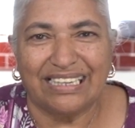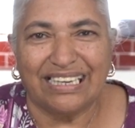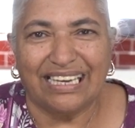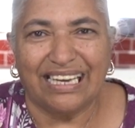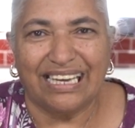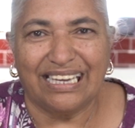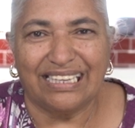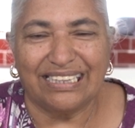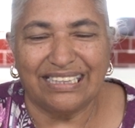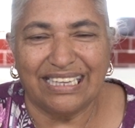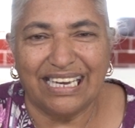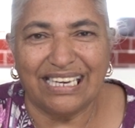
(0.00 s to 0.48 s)

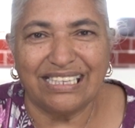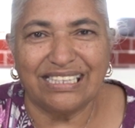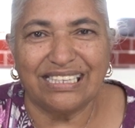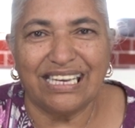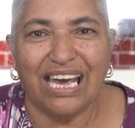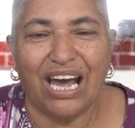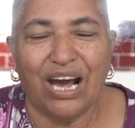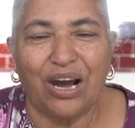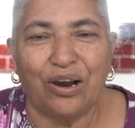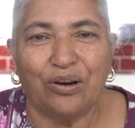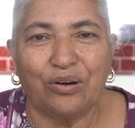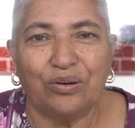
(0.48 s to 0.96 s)
And that's
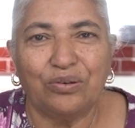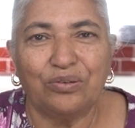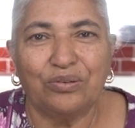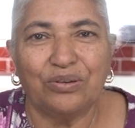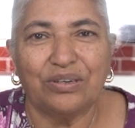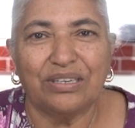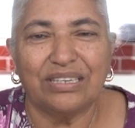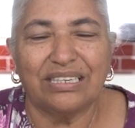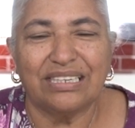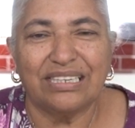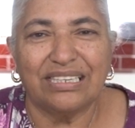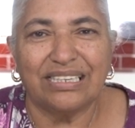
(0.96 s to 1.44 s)

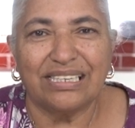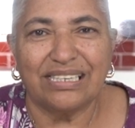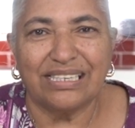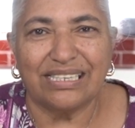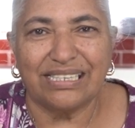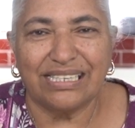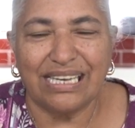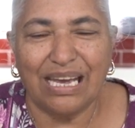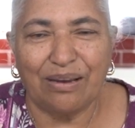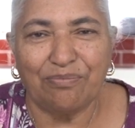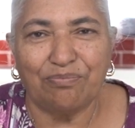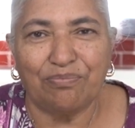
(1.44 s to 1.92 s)
how
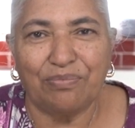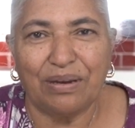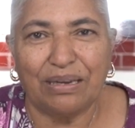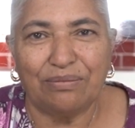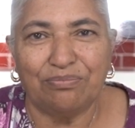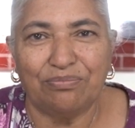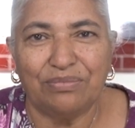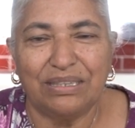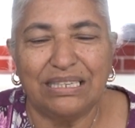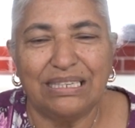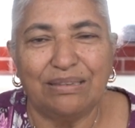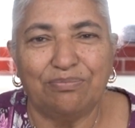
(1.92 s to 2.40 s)
samp
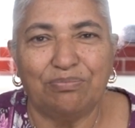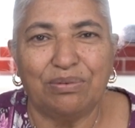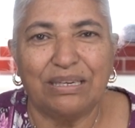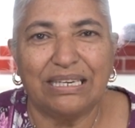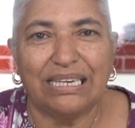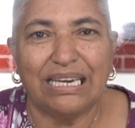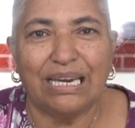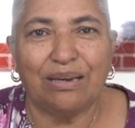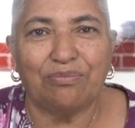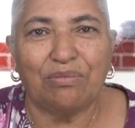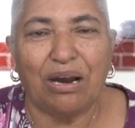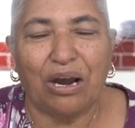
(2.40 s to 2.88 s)
and meat
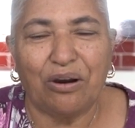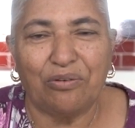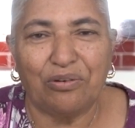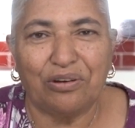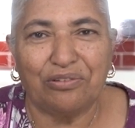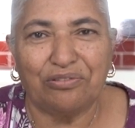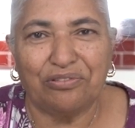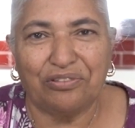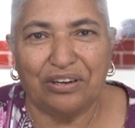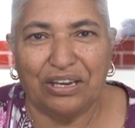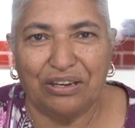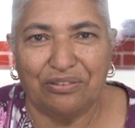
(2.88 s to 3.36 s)
became our
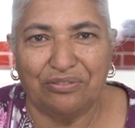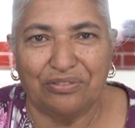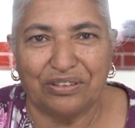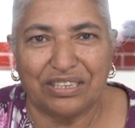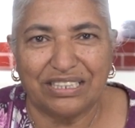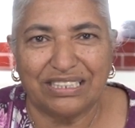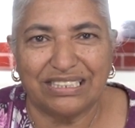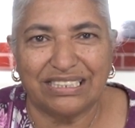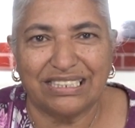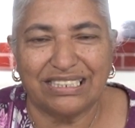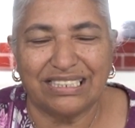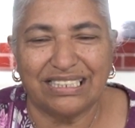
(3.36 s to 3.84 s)

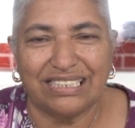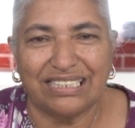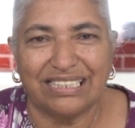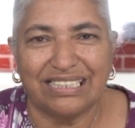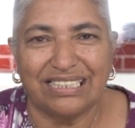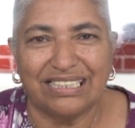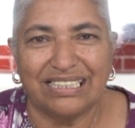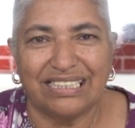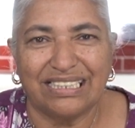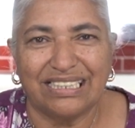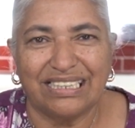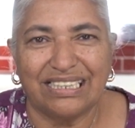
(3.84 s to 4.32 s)
favorite
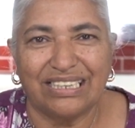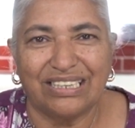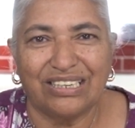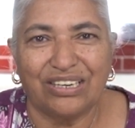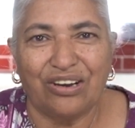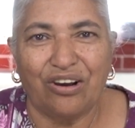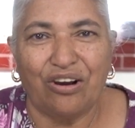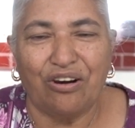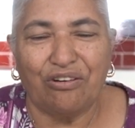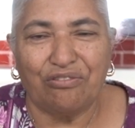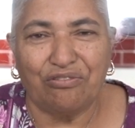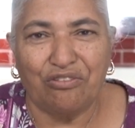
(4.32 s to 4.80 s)

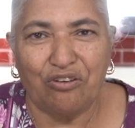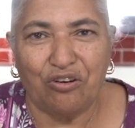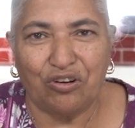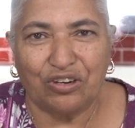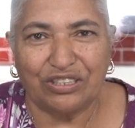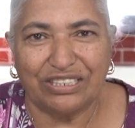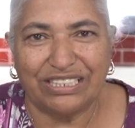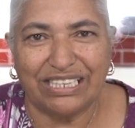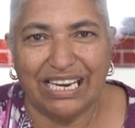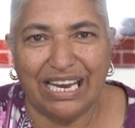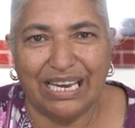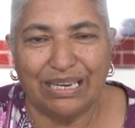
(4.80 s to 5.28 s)
of all
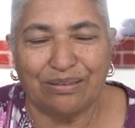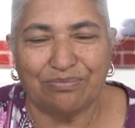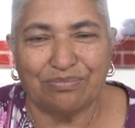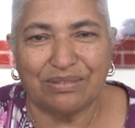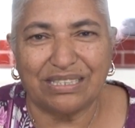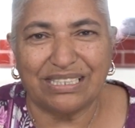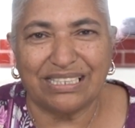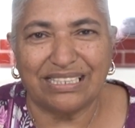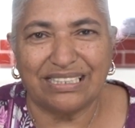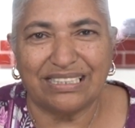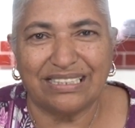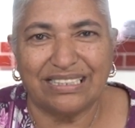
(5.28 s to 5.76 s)

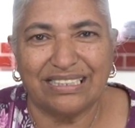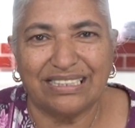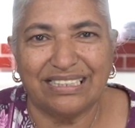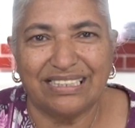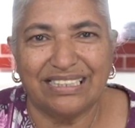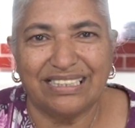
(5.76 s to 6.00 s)
times.